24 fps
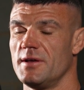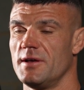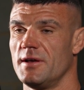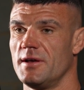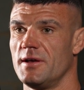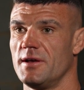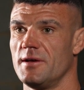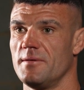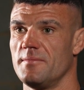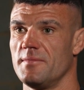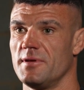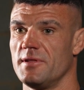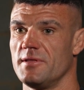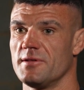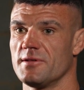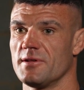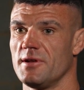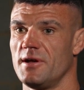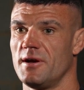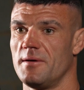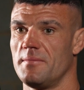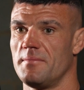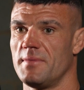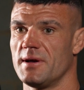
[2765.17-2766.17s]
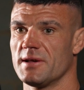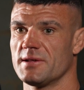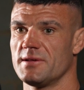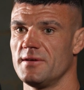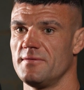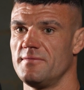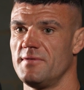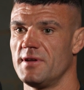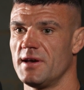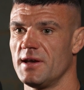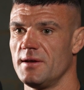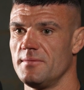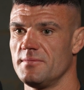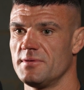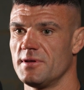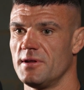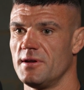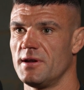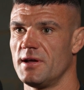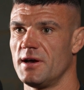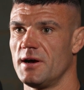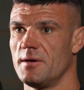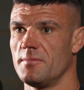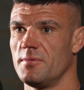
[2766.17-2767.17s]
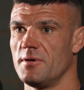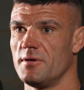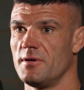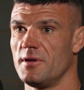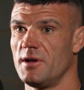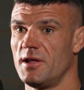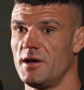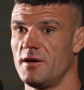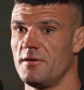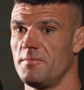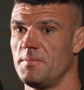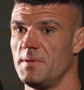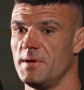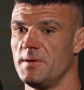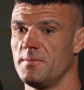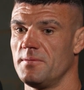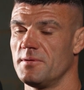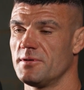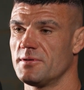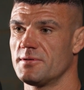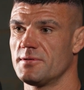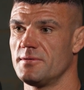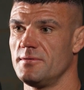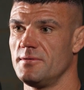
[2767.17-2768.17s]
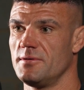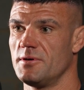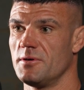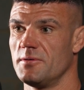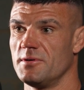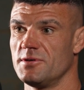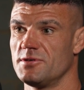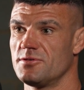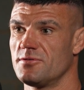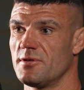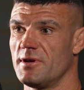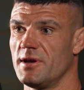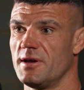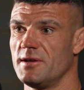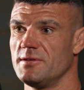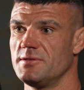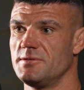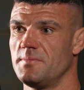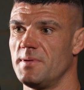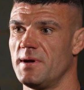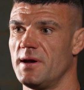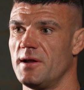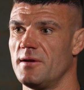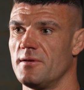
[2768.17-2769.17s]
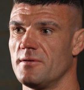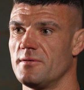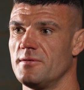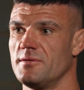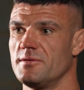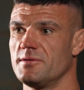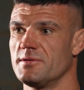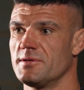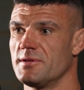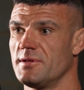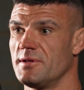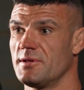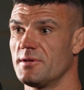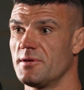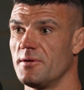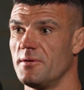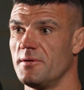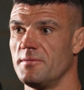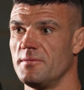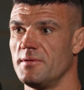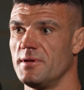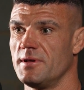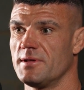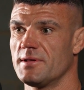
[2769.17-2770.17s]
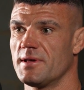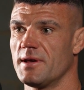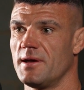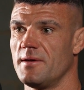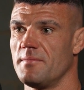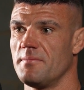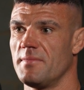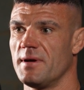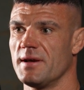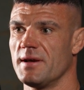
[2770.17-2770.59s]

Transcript: And there's a lot of massive names in it now, but a lot of people are just going straight into bare knuckle because it's getting